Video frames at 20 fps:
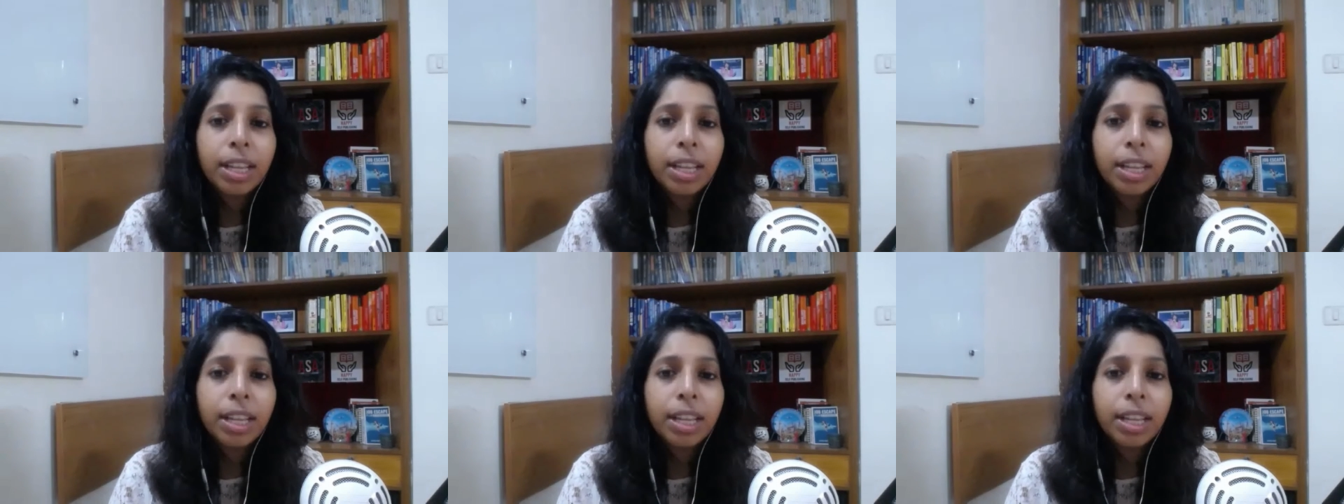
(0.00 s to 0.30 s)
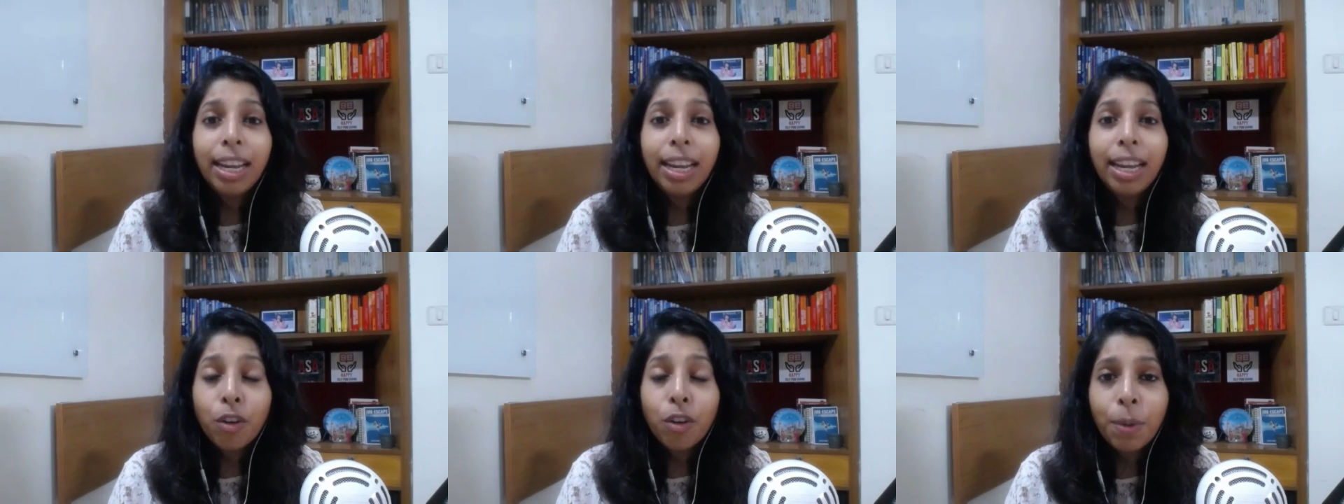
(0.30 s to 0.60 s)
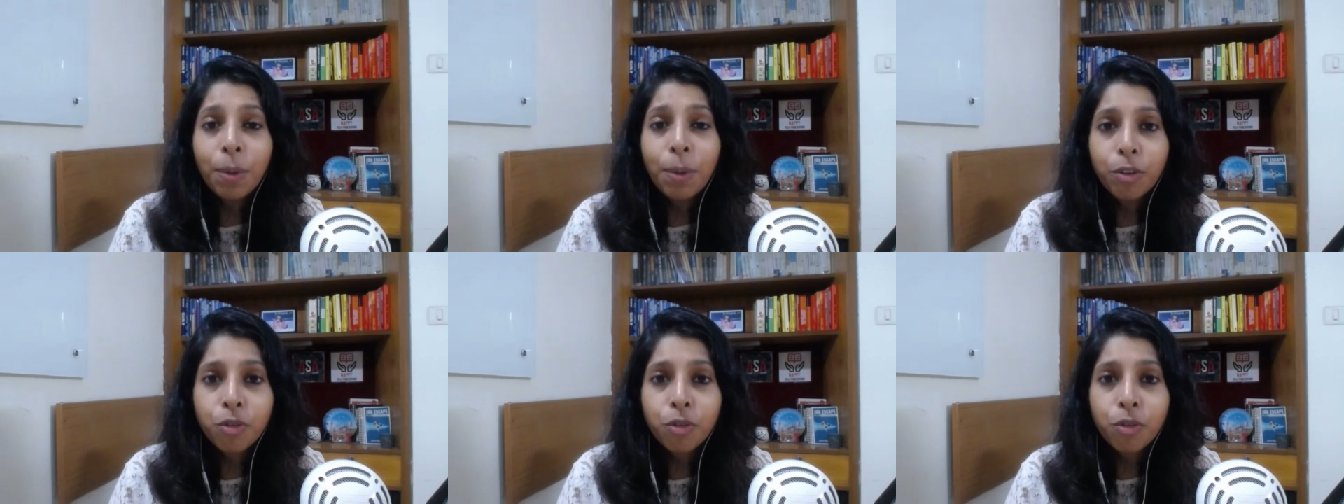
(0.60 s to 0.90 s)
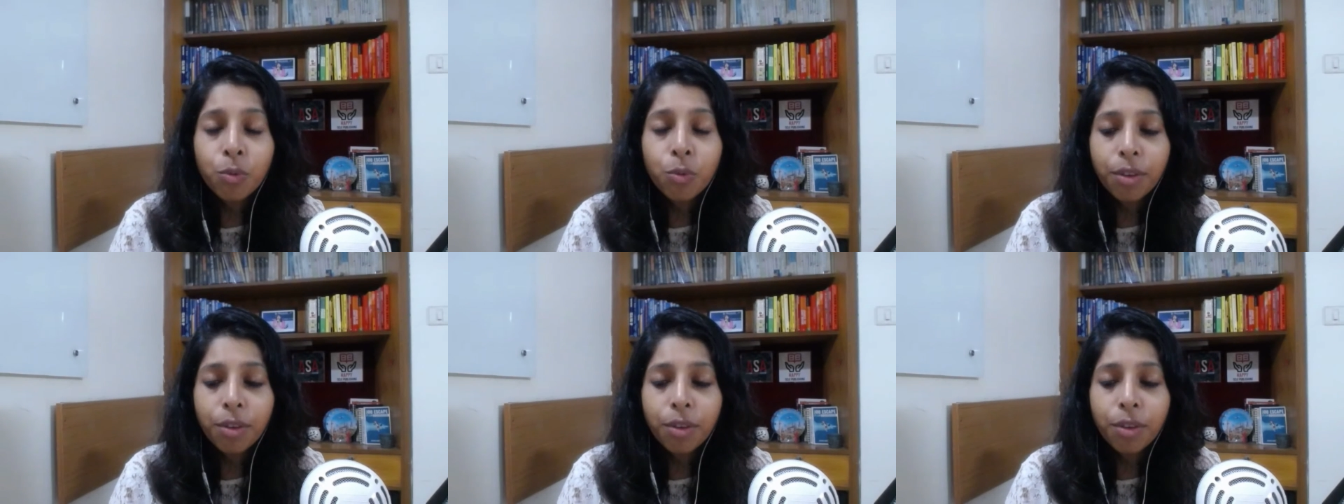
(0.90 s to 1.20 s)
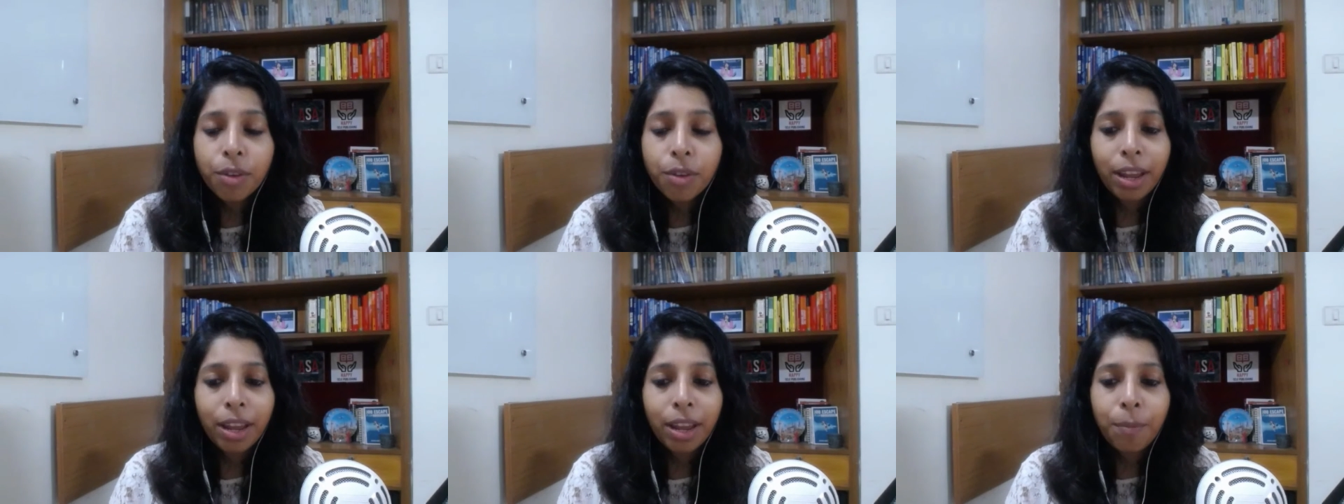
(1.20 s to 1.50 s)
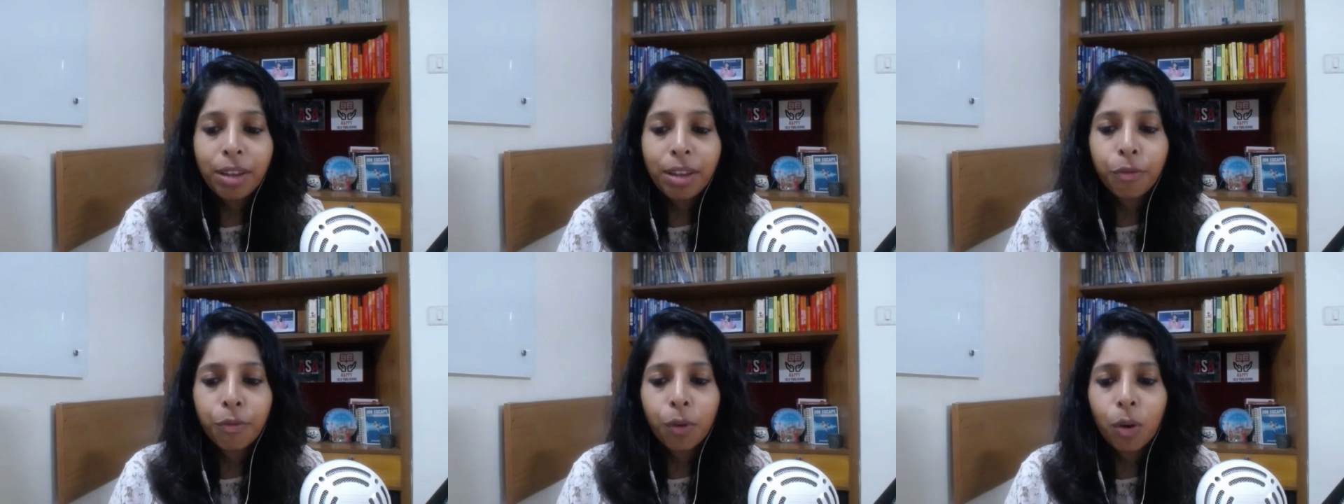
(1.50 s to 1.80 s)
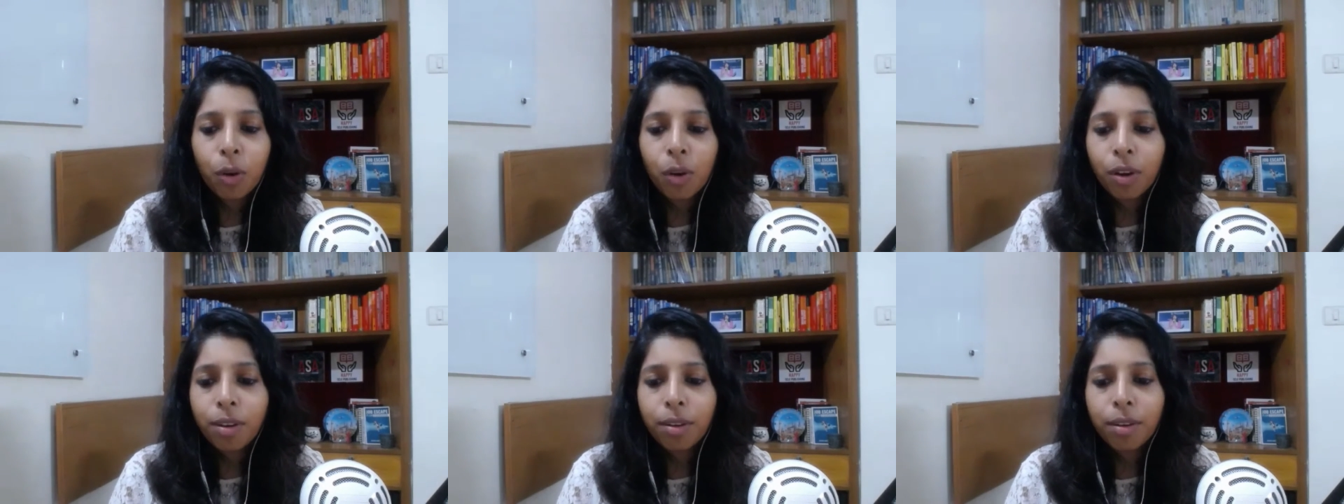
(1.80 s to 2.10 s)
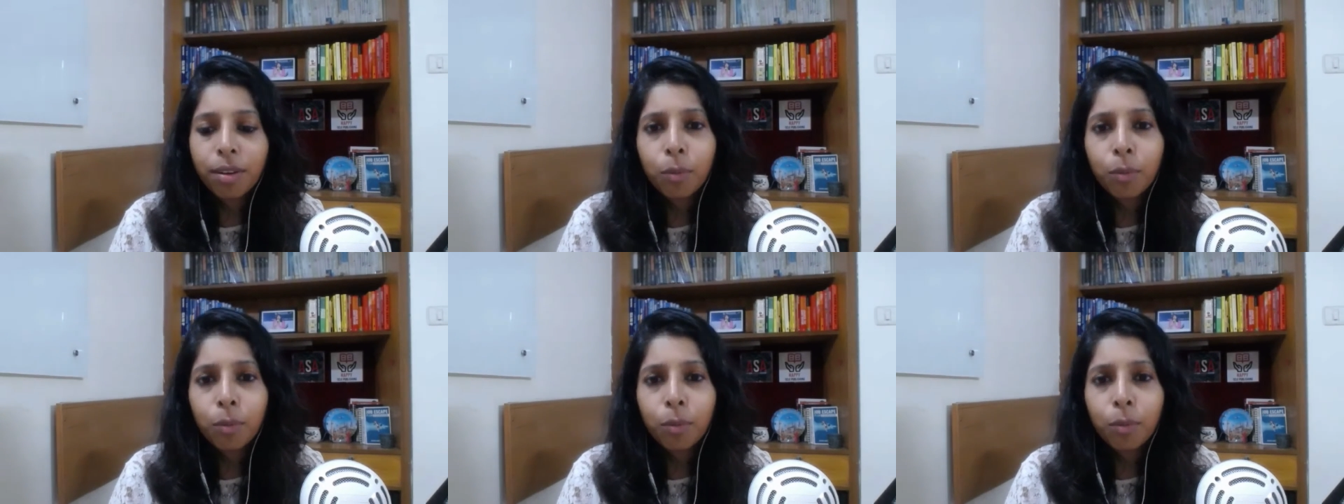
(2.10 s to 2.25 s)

that could be true if you're aiming for a wall